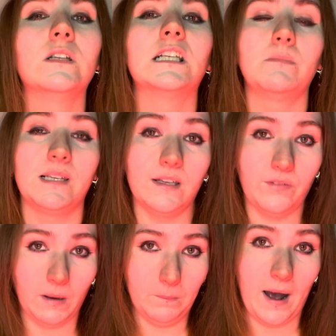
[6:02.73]

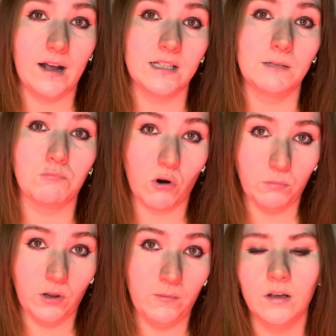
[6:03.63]
specific maths
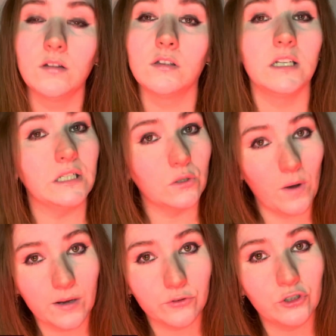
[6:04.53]
problem, the
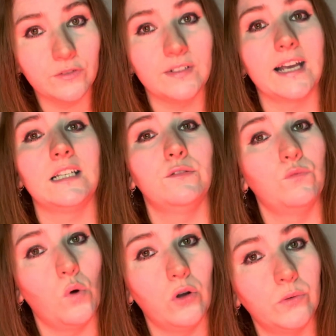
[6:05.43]
square root of
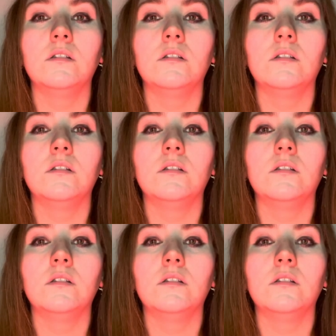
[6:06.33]
-1.